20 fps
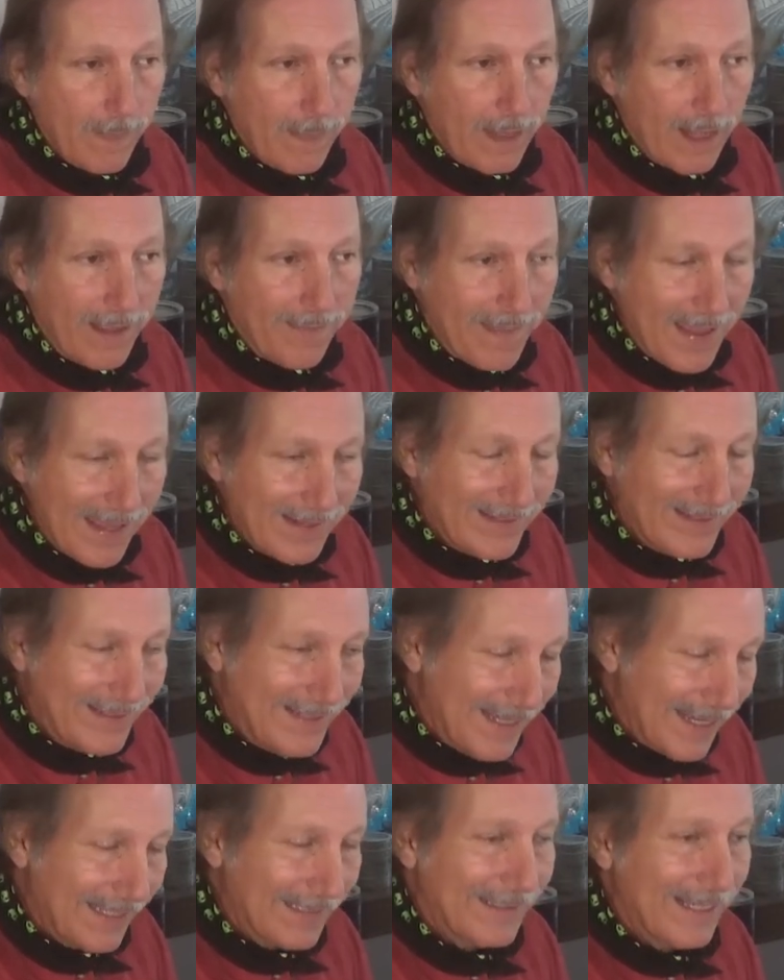And that
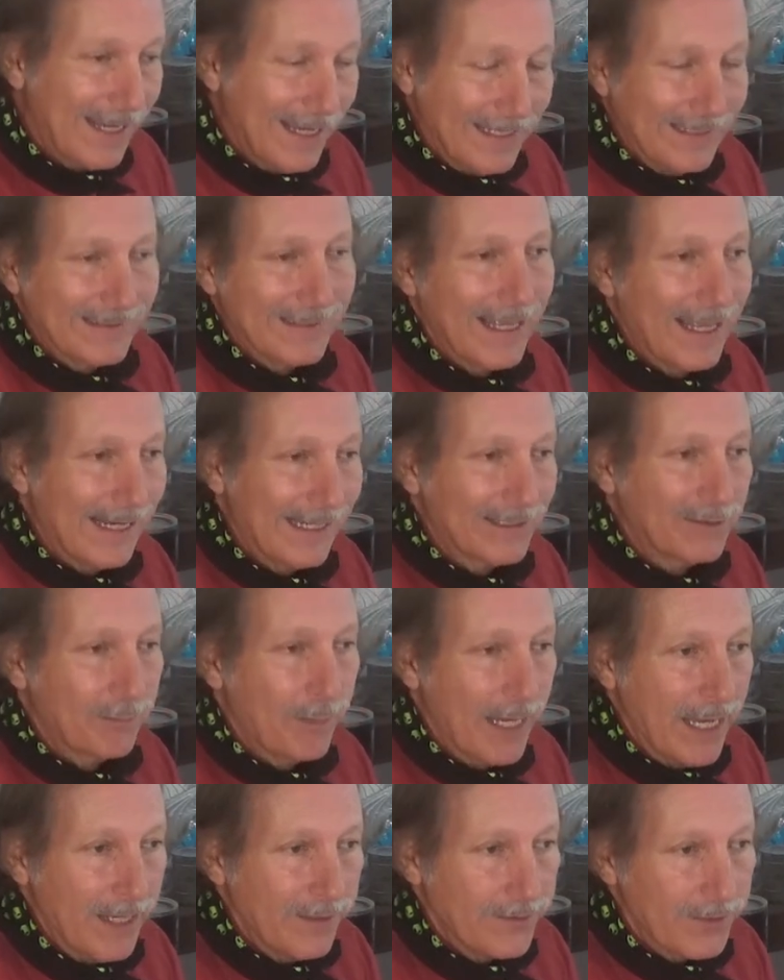dictates that
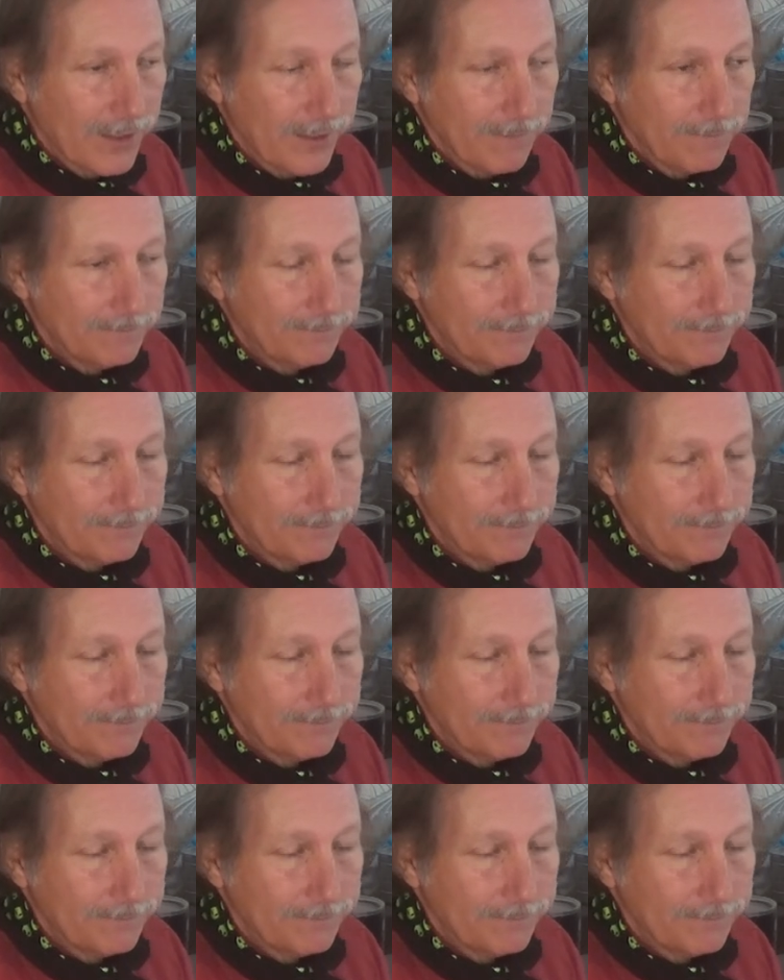expansion.